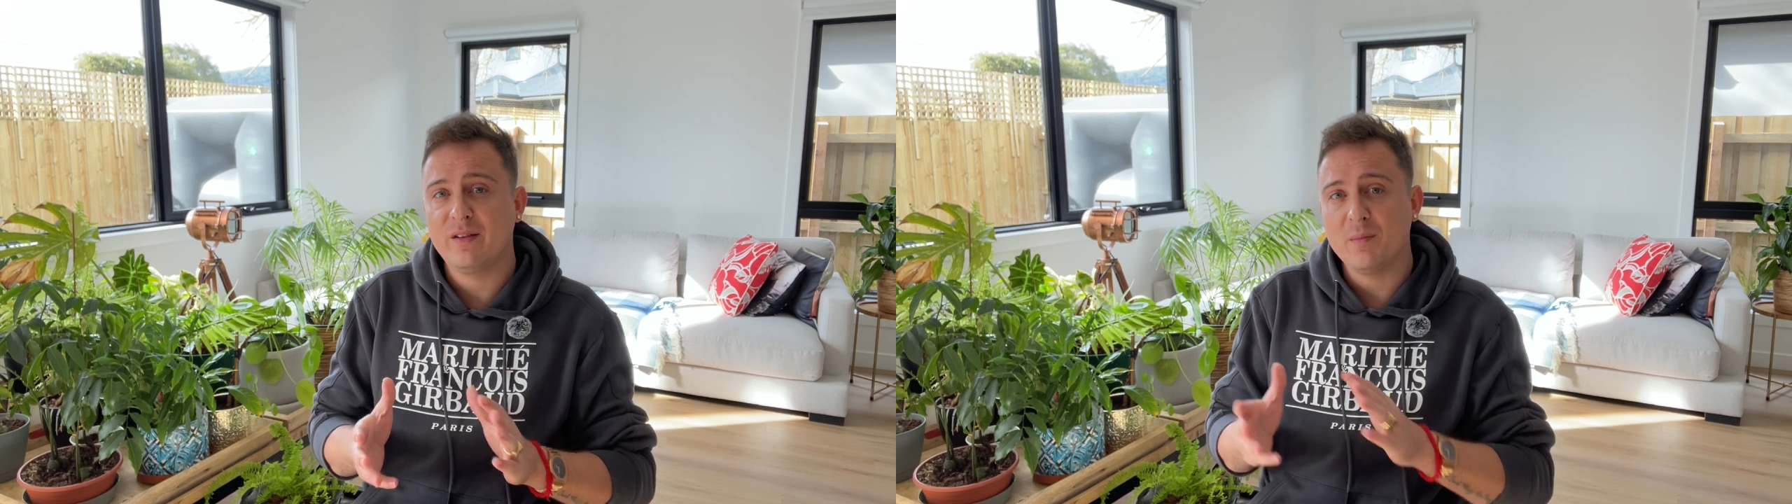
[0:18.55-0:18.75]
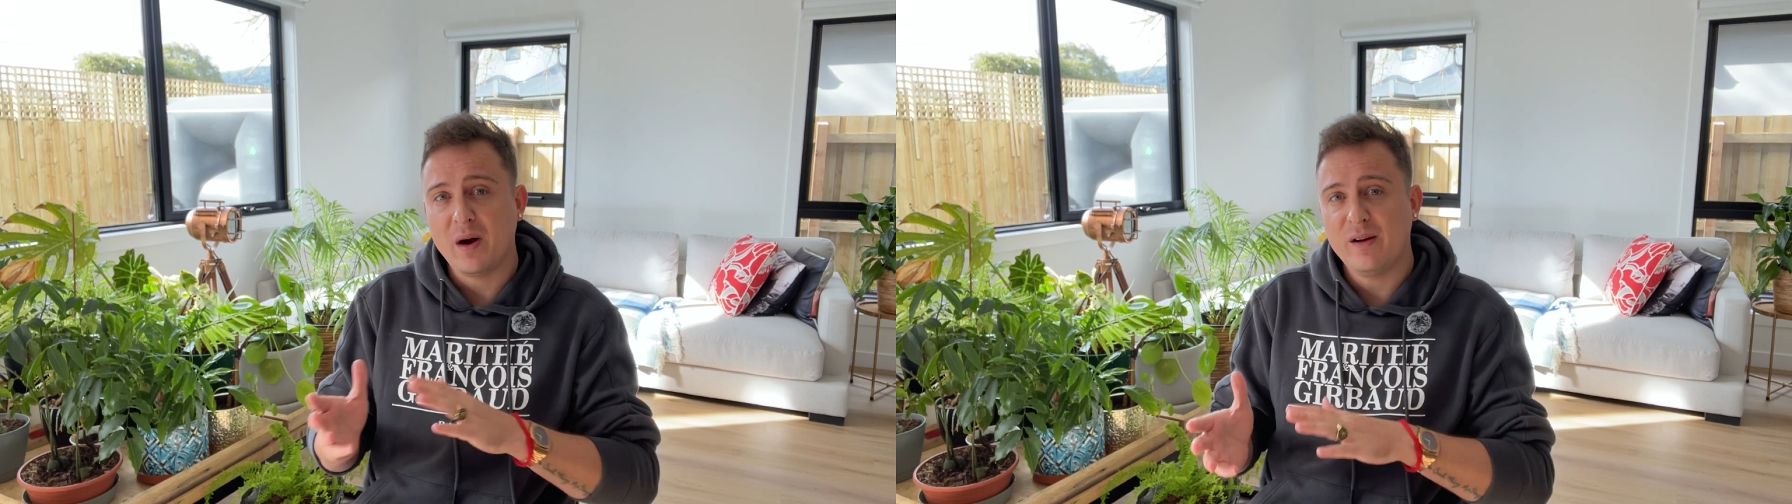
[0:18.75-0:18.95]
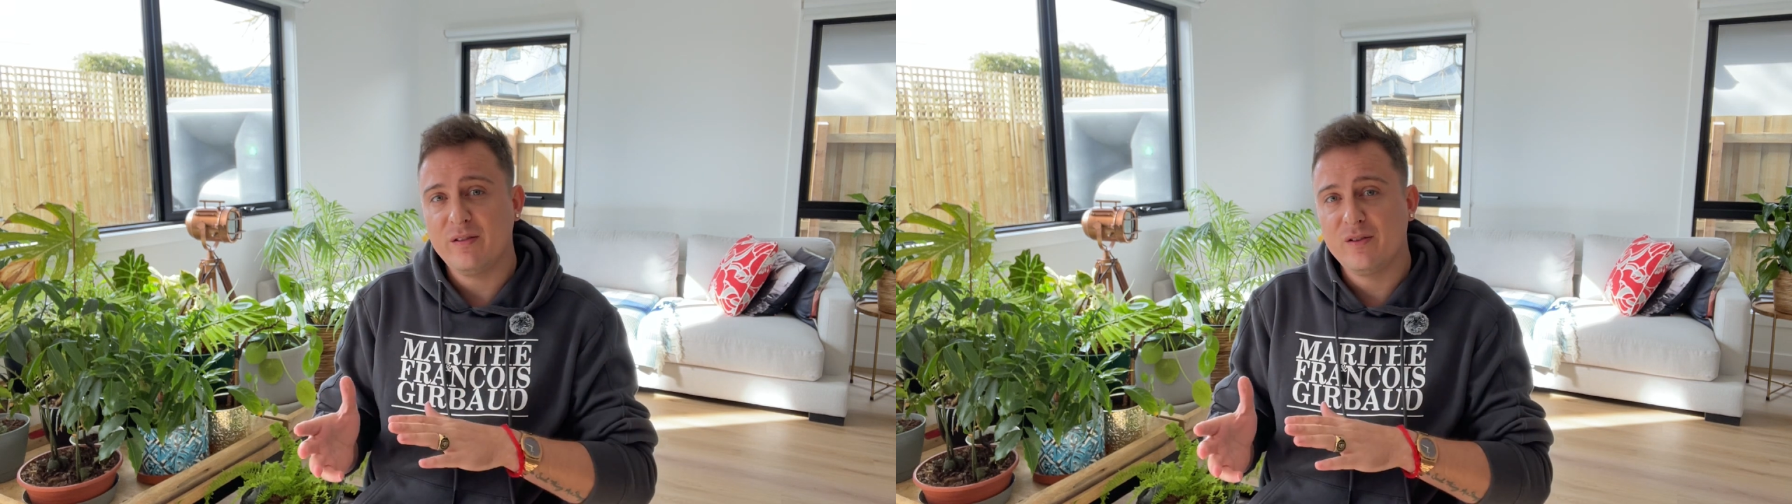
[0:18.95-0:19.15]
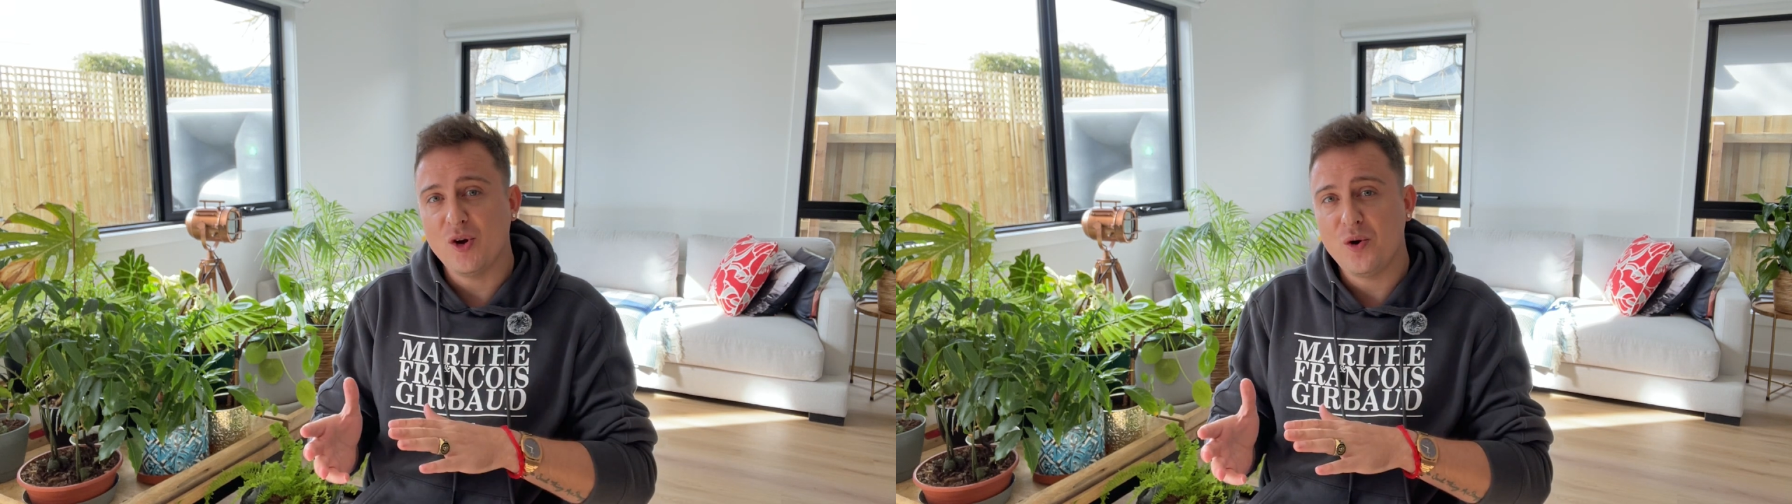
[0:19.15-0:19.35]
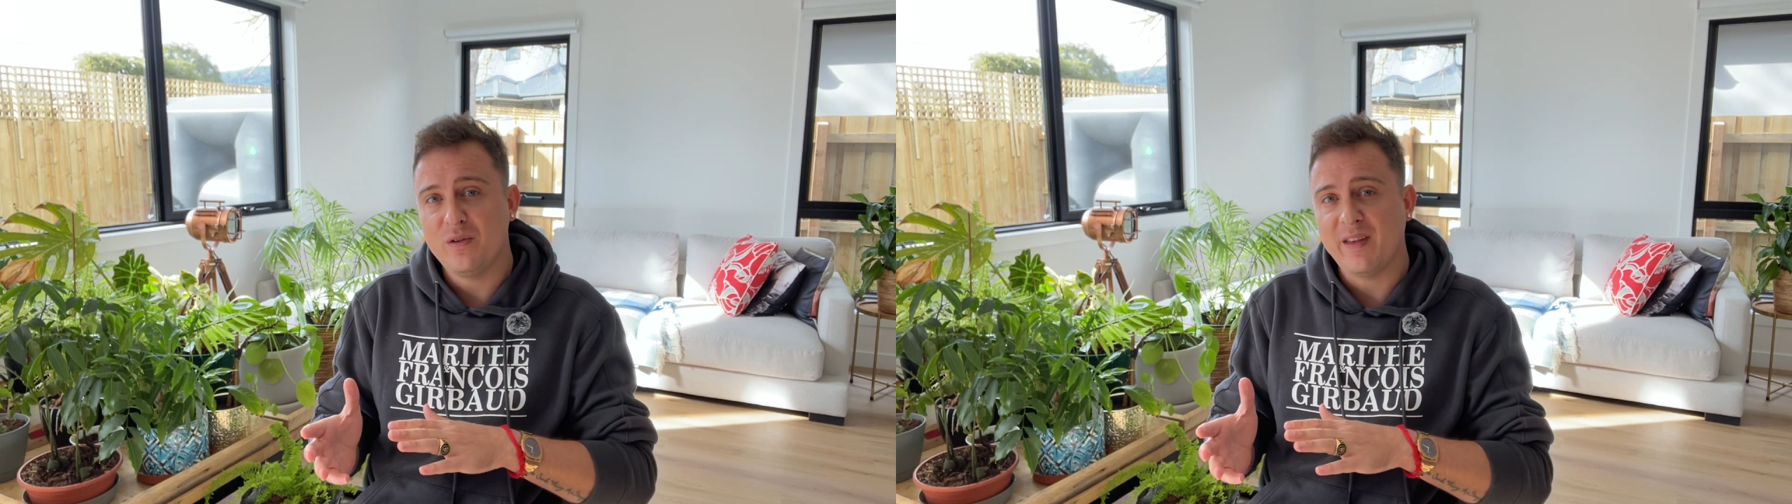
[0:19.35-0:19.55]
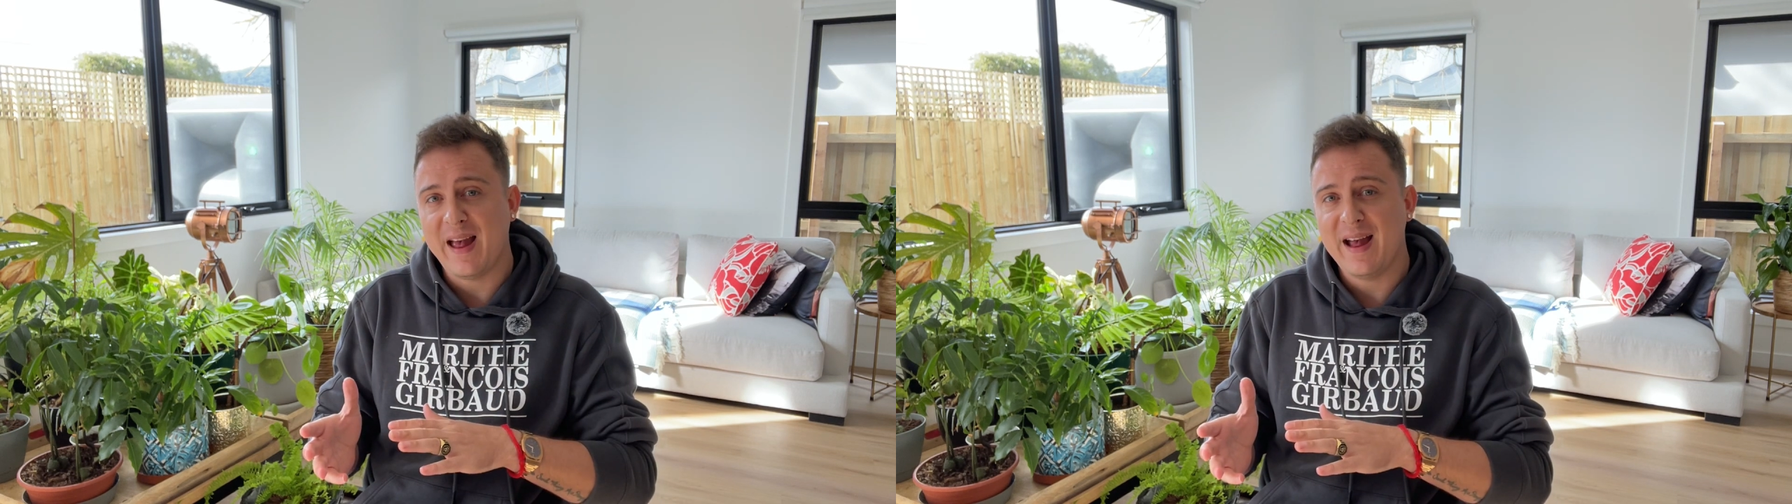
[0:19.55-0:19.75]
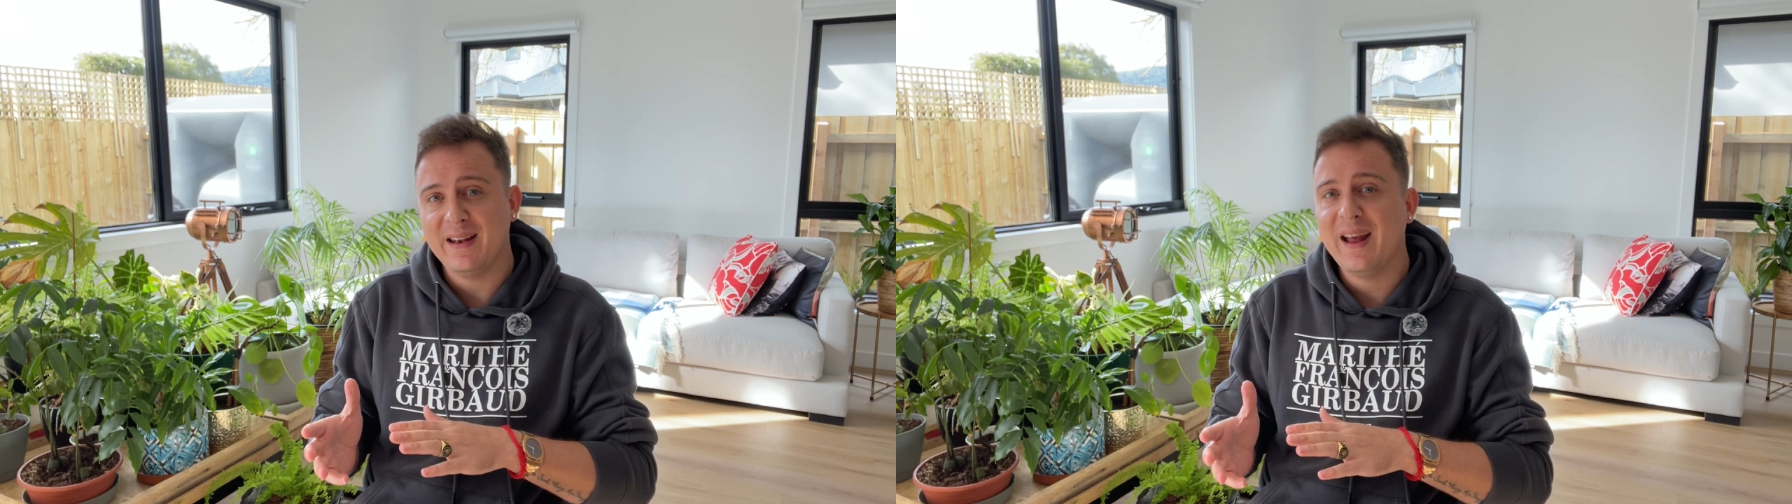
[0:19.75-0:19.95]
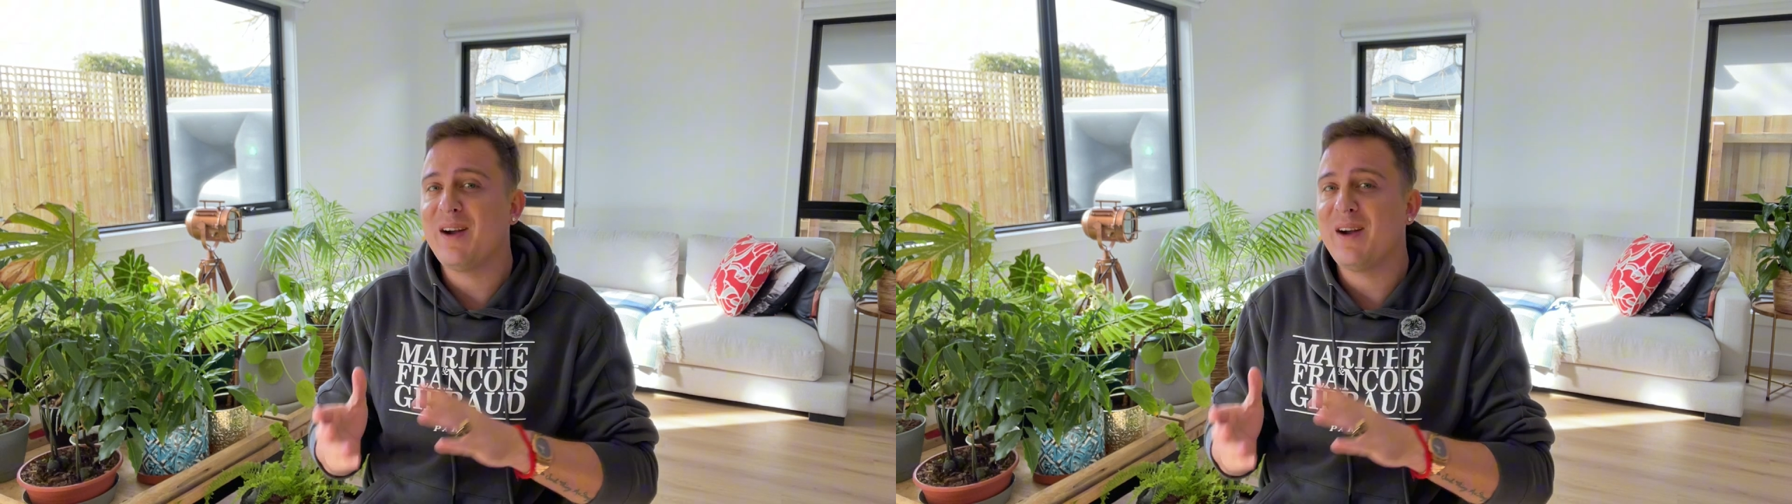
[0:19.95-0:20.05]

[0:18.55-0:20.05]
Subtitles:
the milestones, and